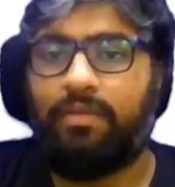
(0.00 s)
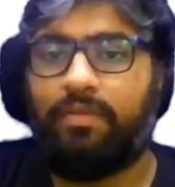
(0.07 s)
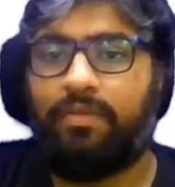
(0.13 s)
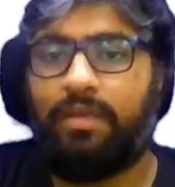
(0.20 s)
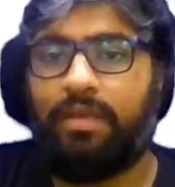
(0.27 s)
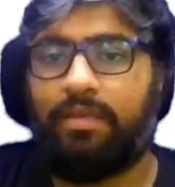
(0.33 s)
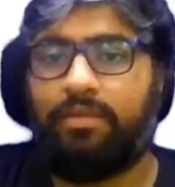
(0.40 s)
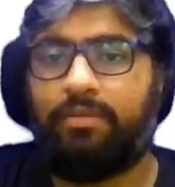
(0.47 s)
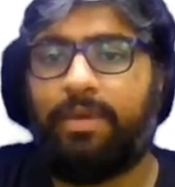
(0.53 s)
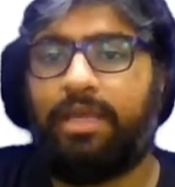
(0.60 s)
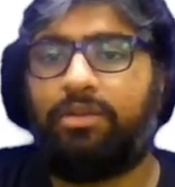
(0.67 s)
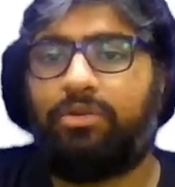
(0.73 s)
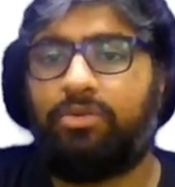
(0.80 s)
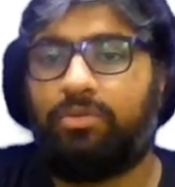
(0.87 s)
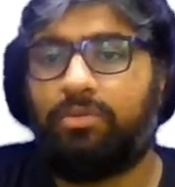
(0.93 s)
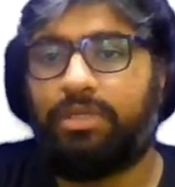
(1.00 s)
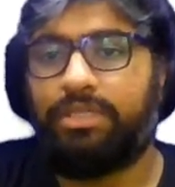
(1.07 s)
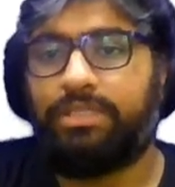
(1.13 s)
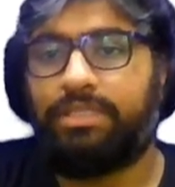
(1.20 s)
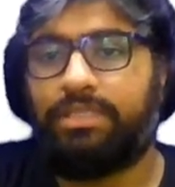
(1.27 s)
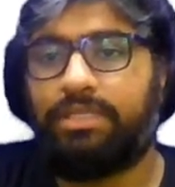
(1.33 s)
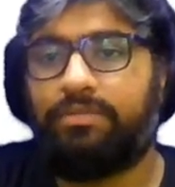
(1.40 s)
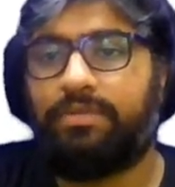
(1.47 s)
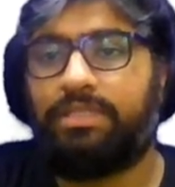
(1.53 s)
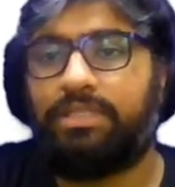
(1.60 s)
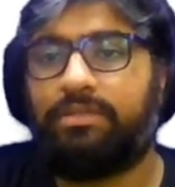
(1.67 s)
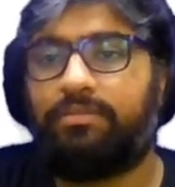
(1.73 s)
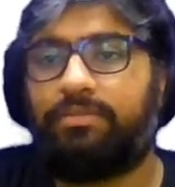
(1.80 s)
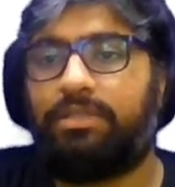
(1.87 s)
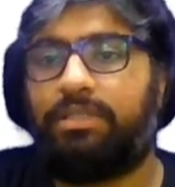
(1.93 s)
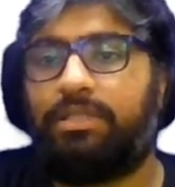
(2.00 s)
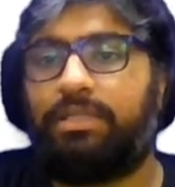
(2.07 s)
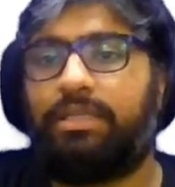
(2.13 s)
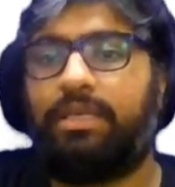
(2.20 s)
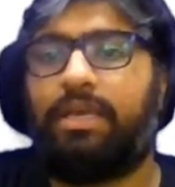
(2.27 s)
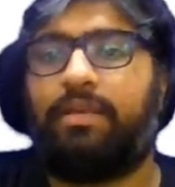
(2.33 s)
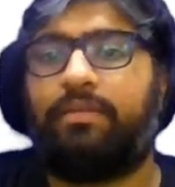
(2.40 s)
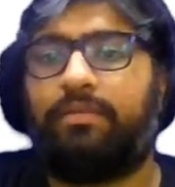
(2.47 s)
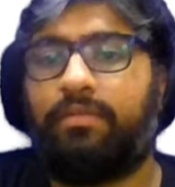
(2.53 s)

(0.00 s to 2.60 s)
6 by 2, is it divisible? Yes.